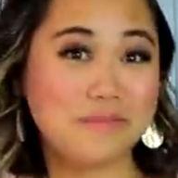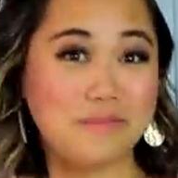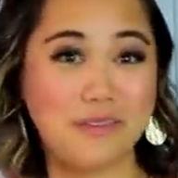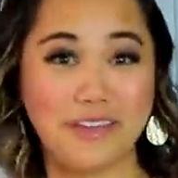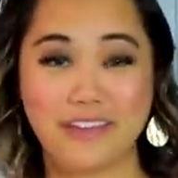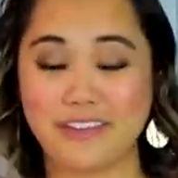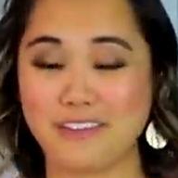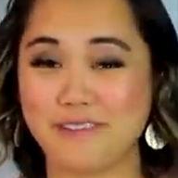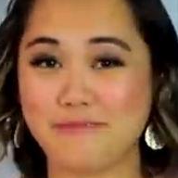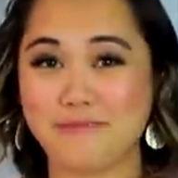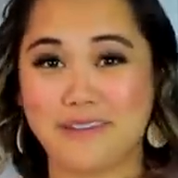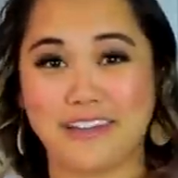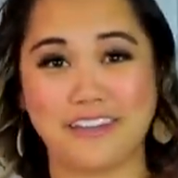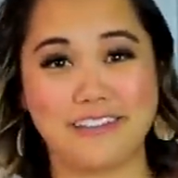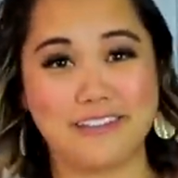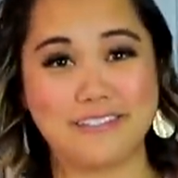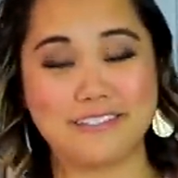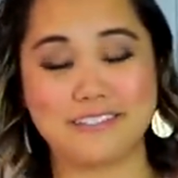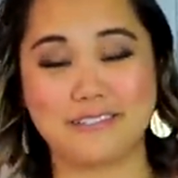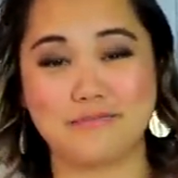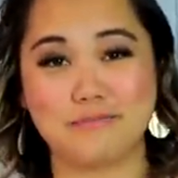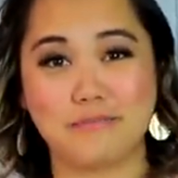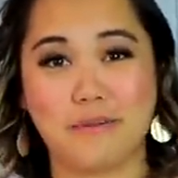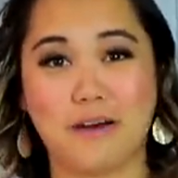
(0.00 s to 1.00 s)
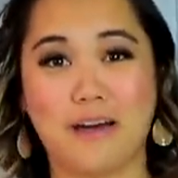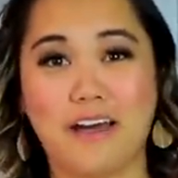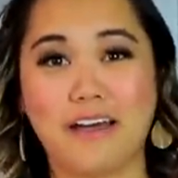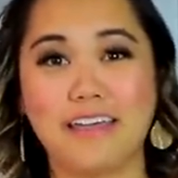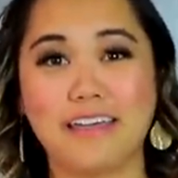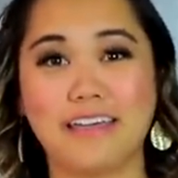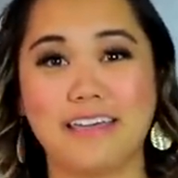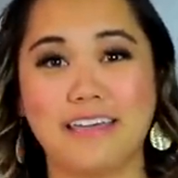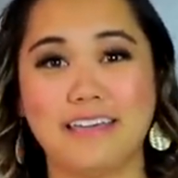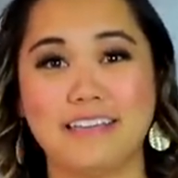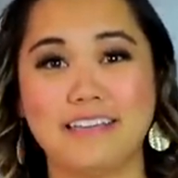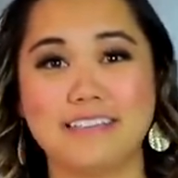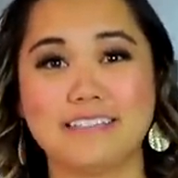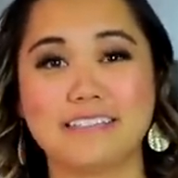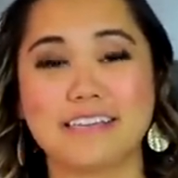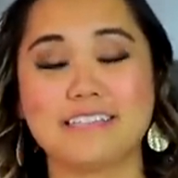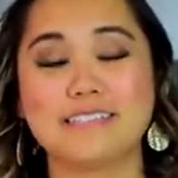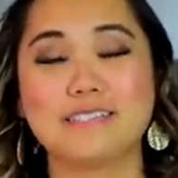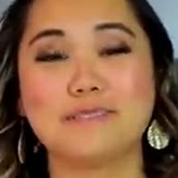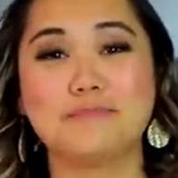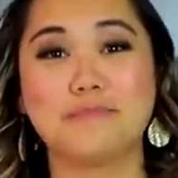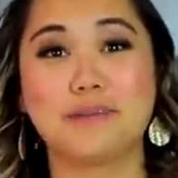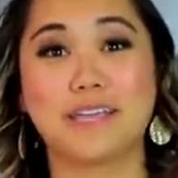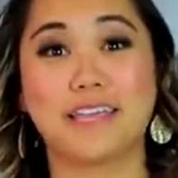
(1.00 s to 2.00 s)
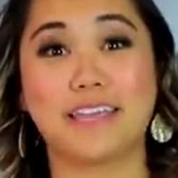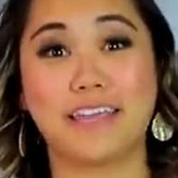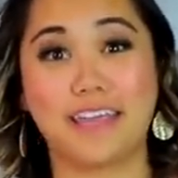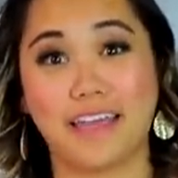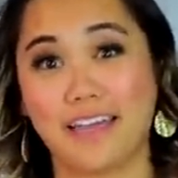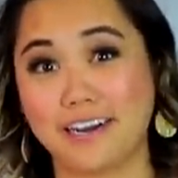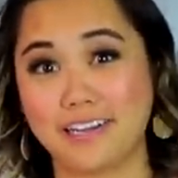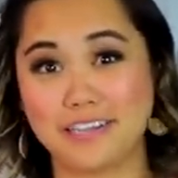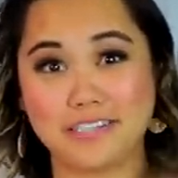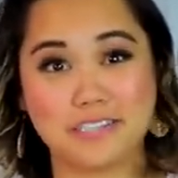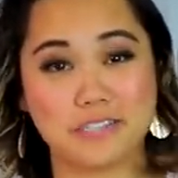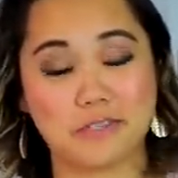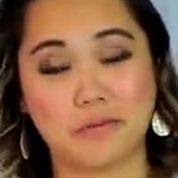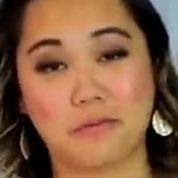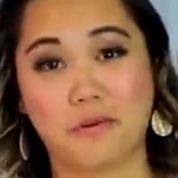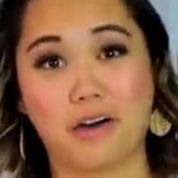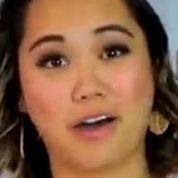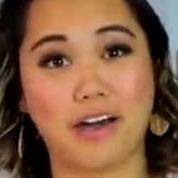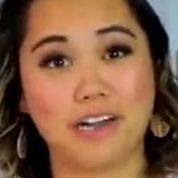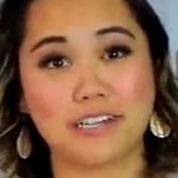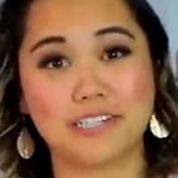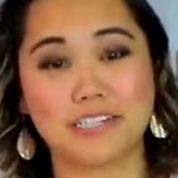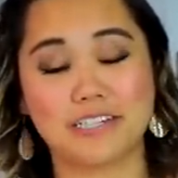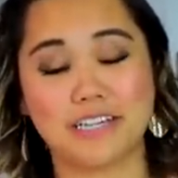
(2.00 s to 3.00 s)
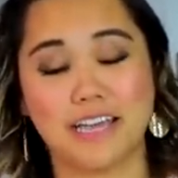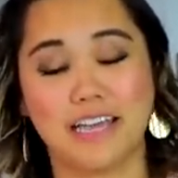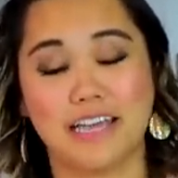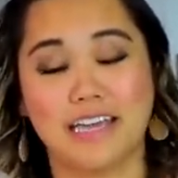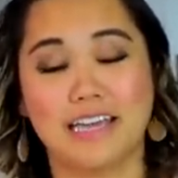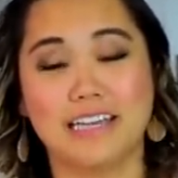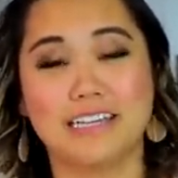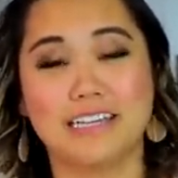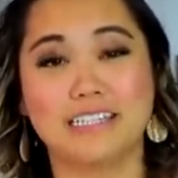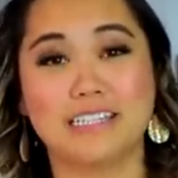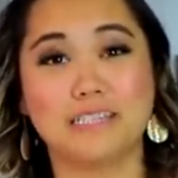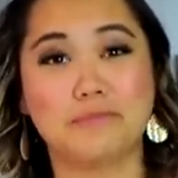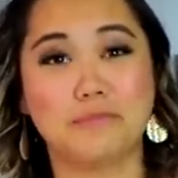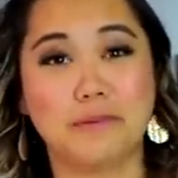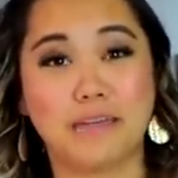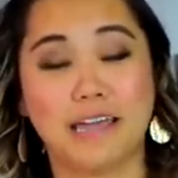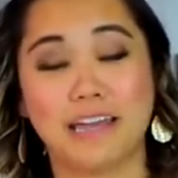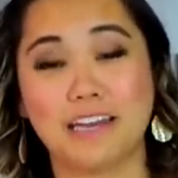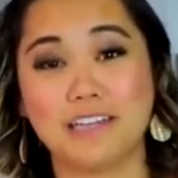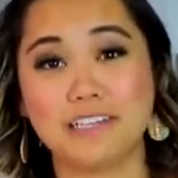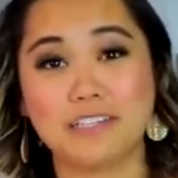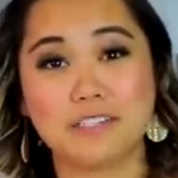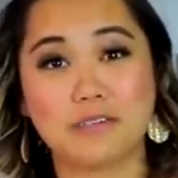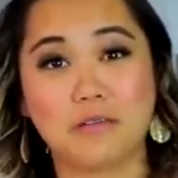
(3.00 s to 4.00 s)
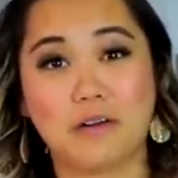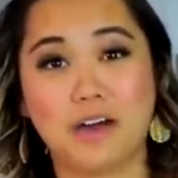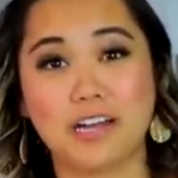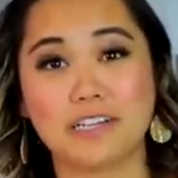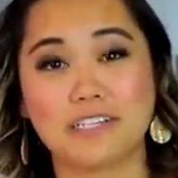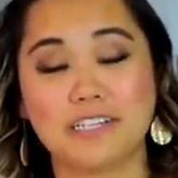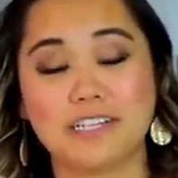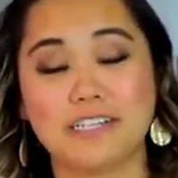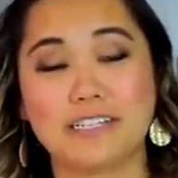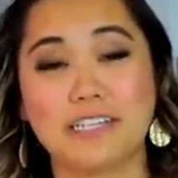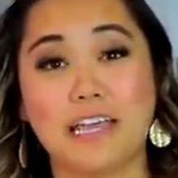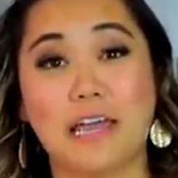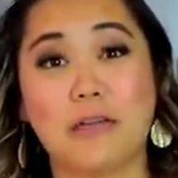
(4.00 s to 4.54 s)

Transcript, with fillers: to make in my Instant Pot is spaghetti squash. Spaghetti squash is